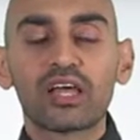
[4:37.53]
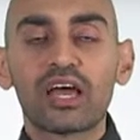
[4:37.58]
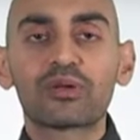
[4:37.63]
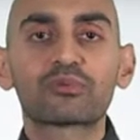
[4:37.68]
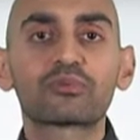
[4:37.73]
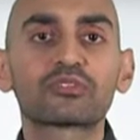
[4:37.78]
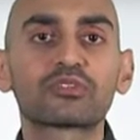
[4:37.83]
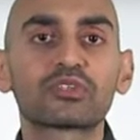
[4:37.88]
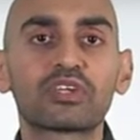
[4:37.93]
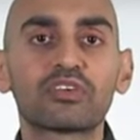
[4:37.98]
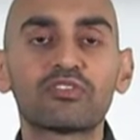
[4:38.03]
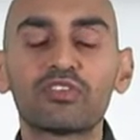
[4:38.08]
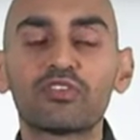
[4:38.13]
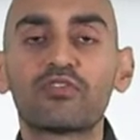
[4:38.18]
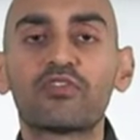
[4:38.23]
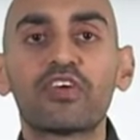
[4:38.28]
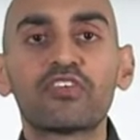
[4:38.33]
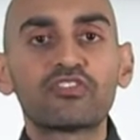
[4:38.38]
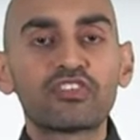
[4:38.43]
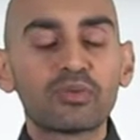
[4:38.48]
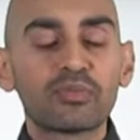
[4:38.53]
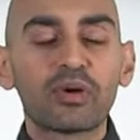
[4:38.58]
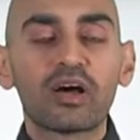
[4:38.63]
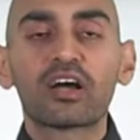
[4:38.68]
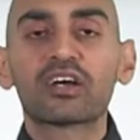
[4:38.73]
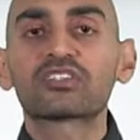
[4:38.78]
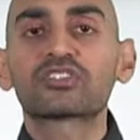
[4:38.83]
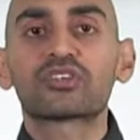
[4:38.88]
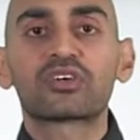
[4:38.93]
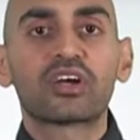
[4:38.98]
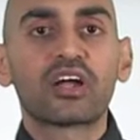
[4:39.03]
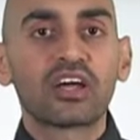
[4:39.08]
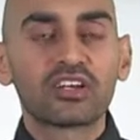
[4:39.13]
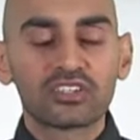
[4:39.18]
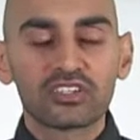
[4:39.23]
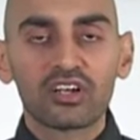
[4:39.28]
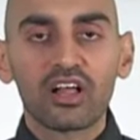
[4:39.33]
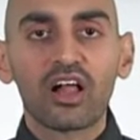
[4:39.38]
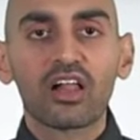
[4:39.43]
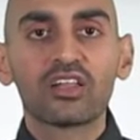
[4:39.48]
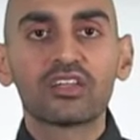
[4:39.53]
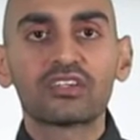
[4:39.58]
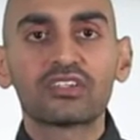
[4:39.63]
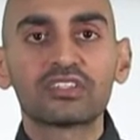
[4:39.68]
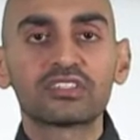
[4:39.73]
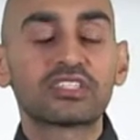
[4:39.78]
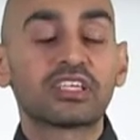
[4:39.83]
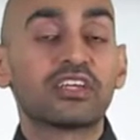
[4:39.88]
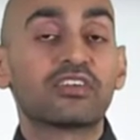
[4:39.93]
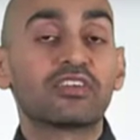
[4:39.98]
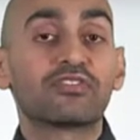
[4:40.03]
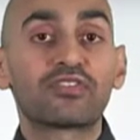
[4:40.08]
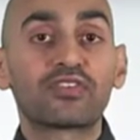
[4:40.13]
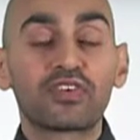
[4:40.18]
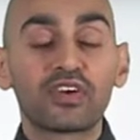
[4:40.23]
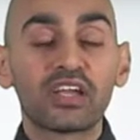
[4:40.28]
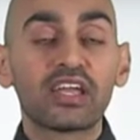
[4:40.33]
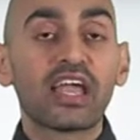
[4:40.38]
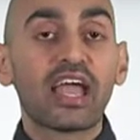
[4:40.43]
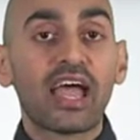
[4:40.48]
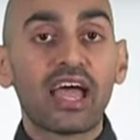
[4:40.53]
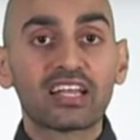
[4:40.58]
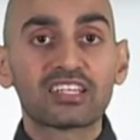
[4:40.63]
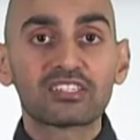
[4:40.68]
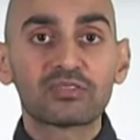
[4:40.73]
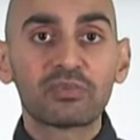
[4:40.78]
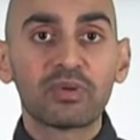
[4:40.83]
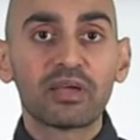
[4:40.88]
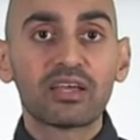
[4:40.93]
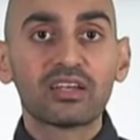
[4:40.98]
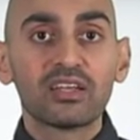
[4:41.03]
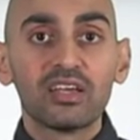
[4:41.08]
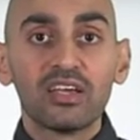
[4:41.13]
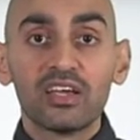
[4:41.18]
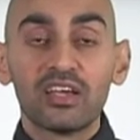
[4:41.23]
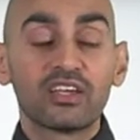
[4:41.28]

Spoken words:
AdWords will give you $50 or $100 in free ad spend?